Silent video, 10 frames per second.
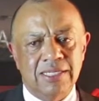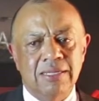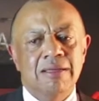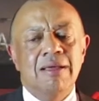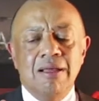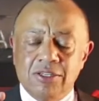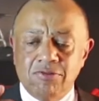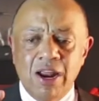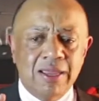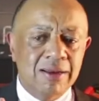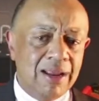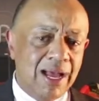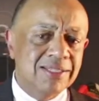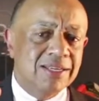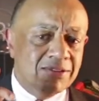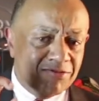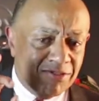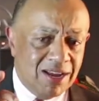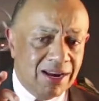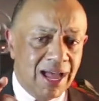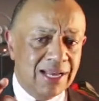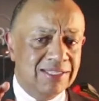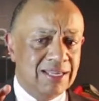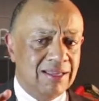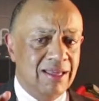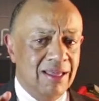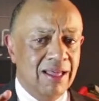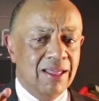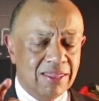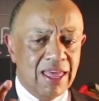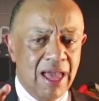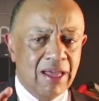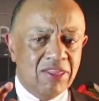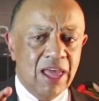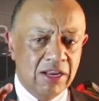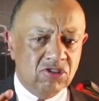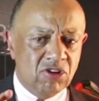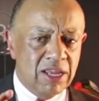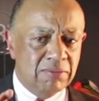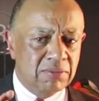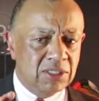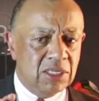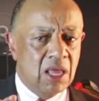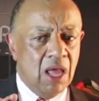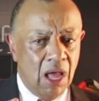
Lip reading: that in realizing their dreams,